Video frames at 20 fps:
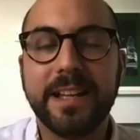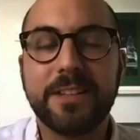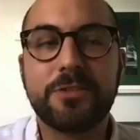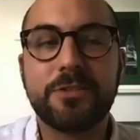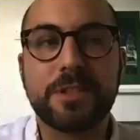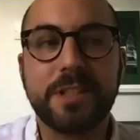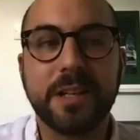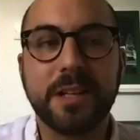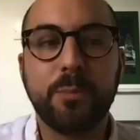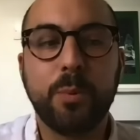
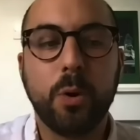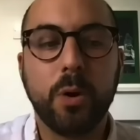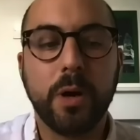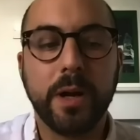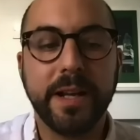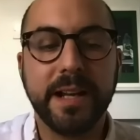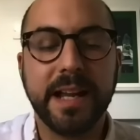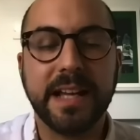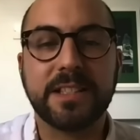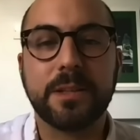interesting
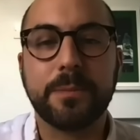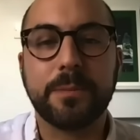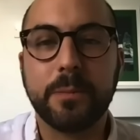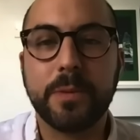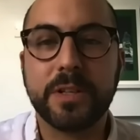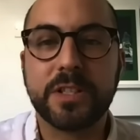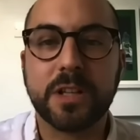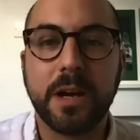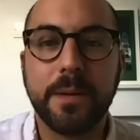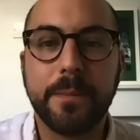point and something
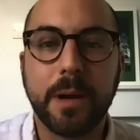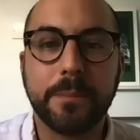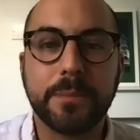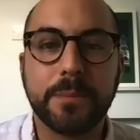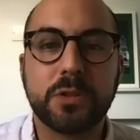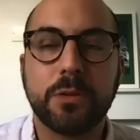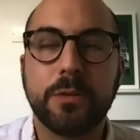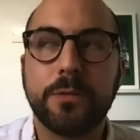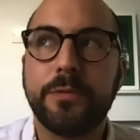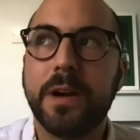which I'm, I'm
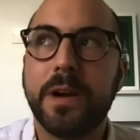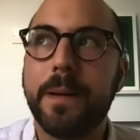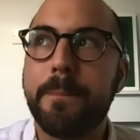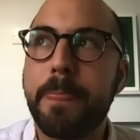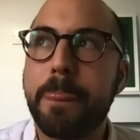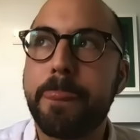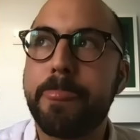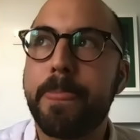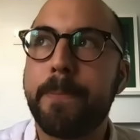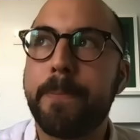sort of
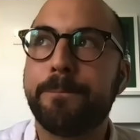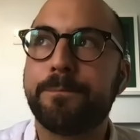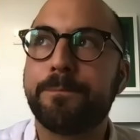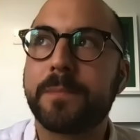um,